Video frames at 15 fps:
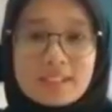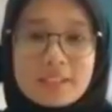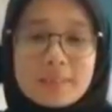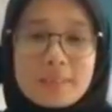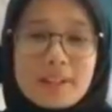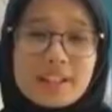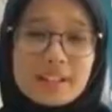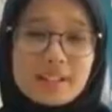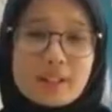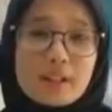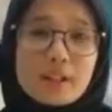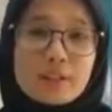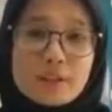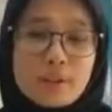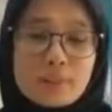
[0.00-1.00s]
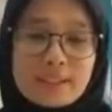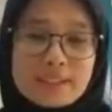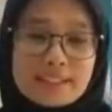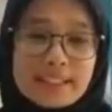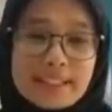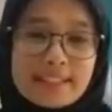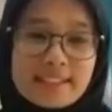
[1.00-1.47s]
The price of
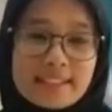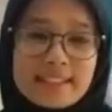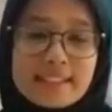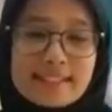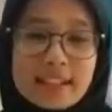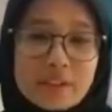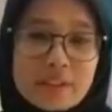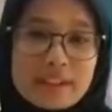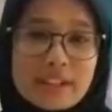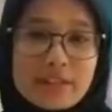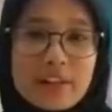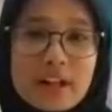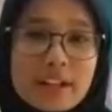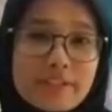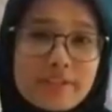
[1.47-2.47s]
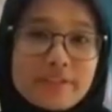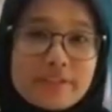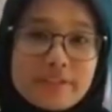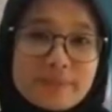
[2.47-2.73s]
the case is 75.